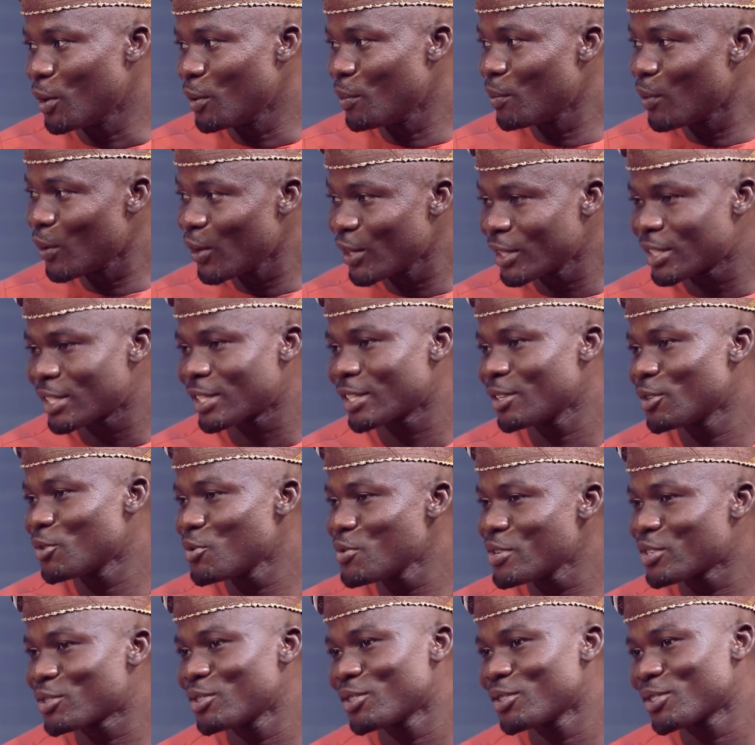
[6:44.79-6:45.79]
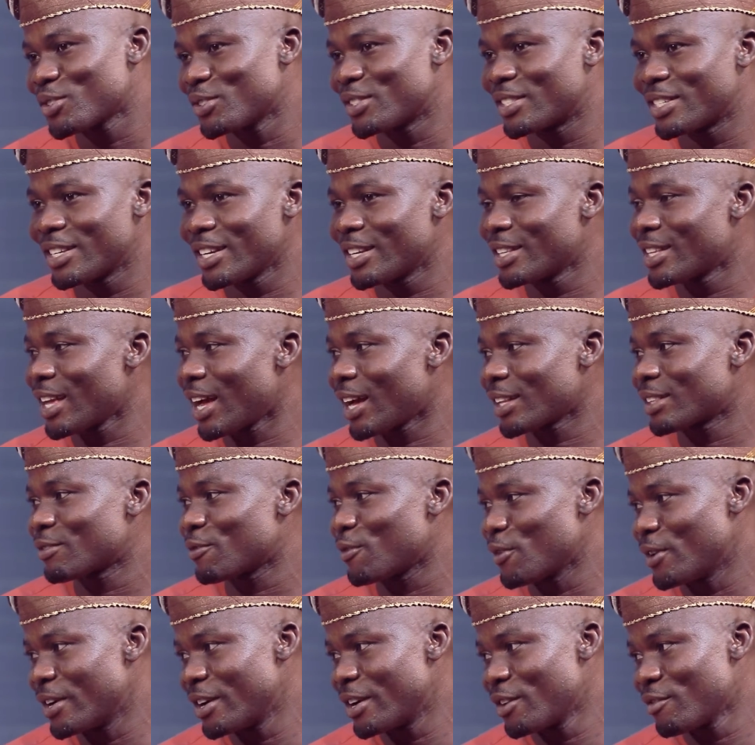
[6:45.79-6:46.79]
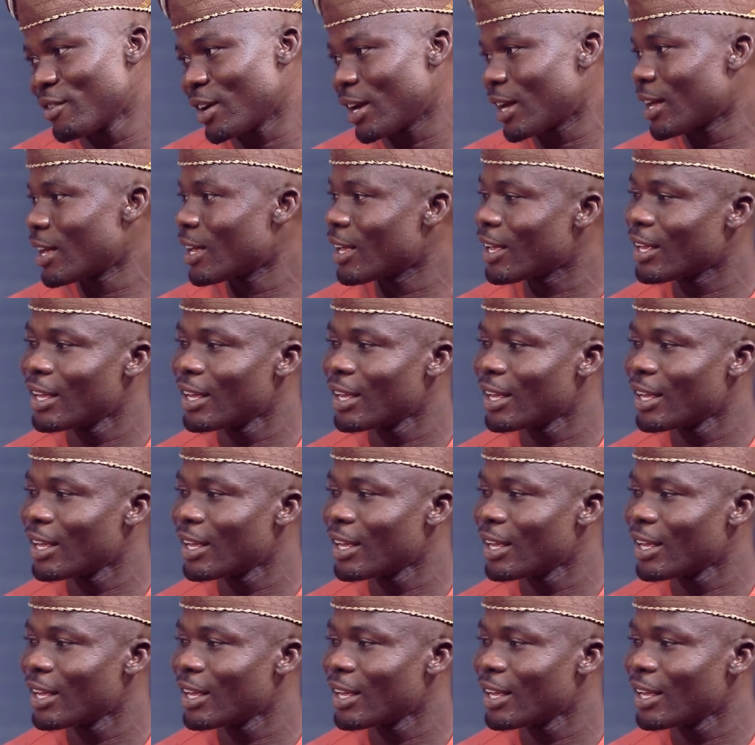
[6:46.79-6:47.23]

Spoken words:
But who is going to take that forever?